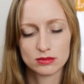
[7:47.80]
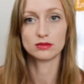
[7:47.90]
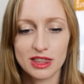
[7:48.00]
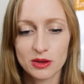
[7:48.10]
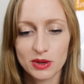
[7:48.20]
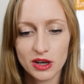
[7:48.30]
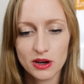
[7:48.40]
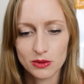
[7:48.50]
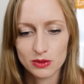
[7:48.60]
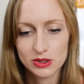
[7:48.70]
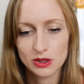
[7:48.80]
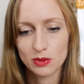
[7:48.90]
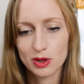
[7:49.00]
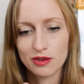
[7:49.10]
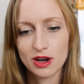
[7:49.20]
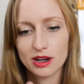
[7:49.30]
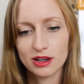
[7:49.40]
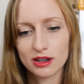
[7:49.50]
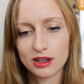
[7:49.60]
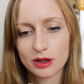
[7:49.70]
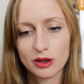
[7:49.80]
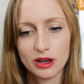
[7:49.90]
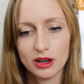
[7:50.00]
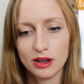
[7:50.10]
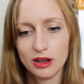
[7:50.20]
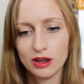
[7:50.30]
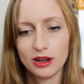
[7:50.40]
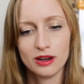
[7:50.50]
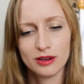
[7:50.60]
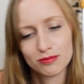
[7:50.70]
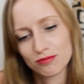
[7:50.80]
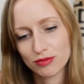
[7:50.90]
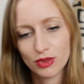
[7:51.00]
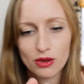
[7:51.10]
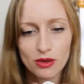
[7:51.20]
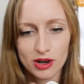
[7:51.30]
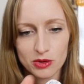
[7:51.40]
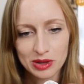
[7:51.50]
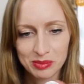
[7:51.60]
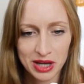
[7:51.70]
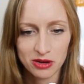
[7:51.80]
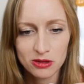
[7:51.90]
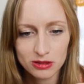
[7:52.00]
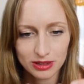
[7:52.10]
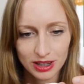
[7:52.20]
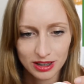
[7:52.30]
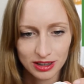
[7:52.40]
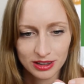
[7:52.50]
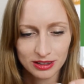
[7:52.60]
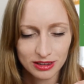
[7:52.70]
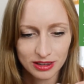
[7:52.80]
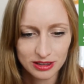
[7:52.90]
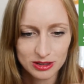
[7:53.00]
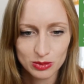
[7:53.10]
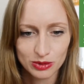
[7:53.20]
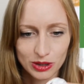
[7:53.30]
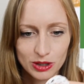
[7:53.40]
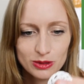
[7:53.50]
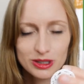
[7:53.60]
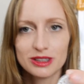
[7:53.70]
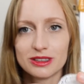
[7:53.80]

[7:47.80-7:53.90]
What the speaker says: There we go. So we've got our little awkward petal. I think it's really cute.